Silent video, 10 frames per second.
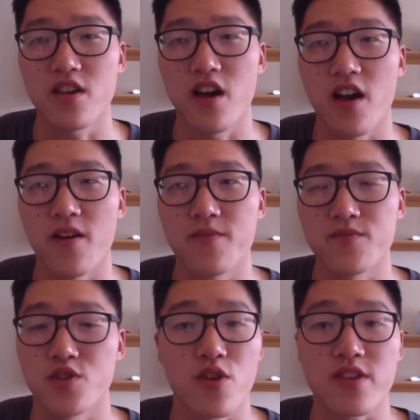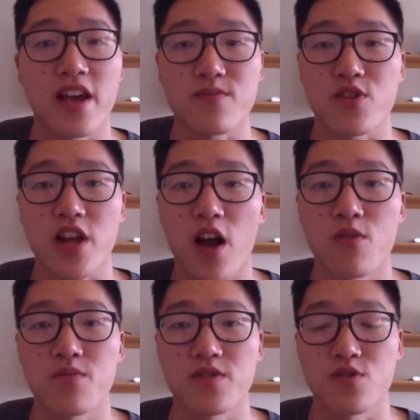You don't get as much
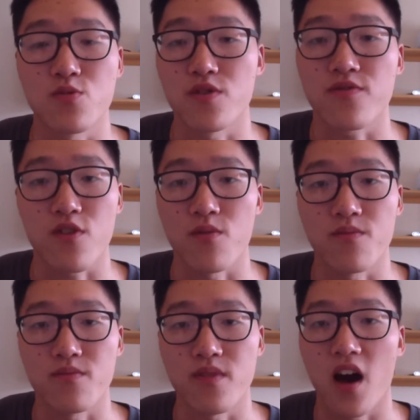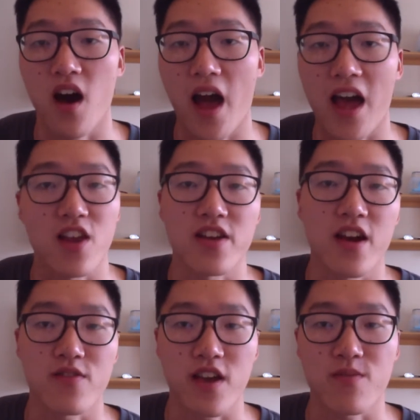help as you would from allied
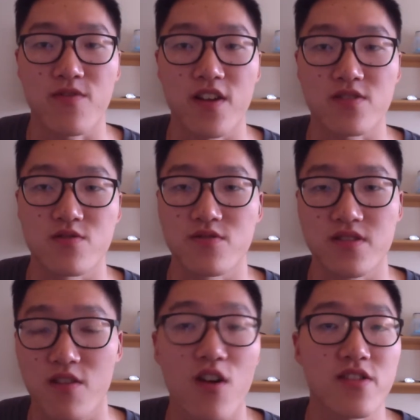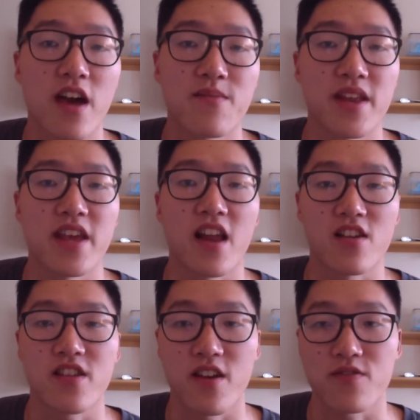healthcare professionals. There aren't that many
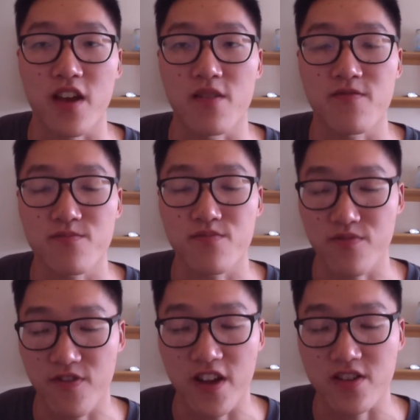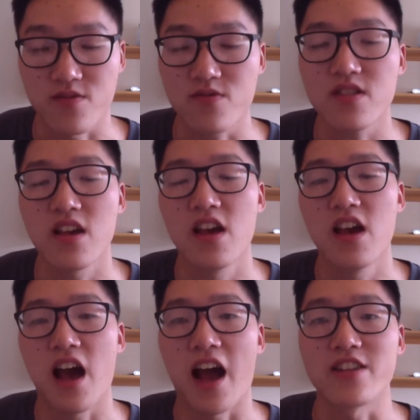allied healthcare professionals,
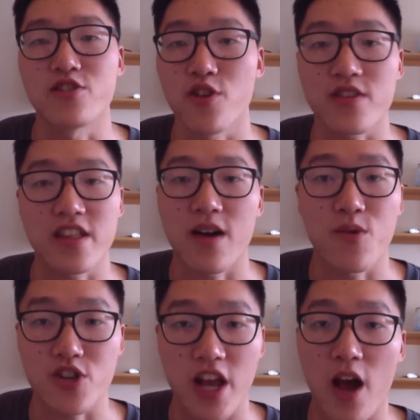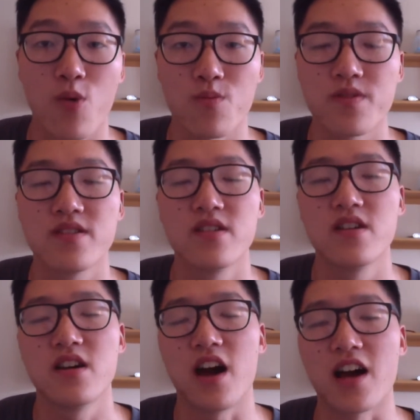and you don't get that much help,
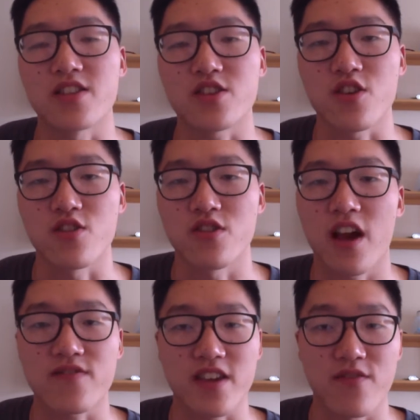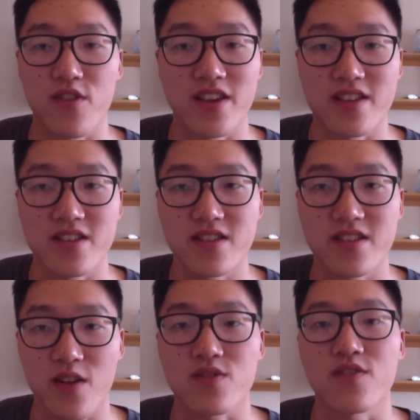and so you have to get very
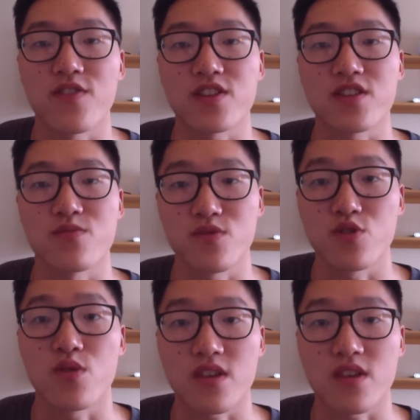self-sufficient with doing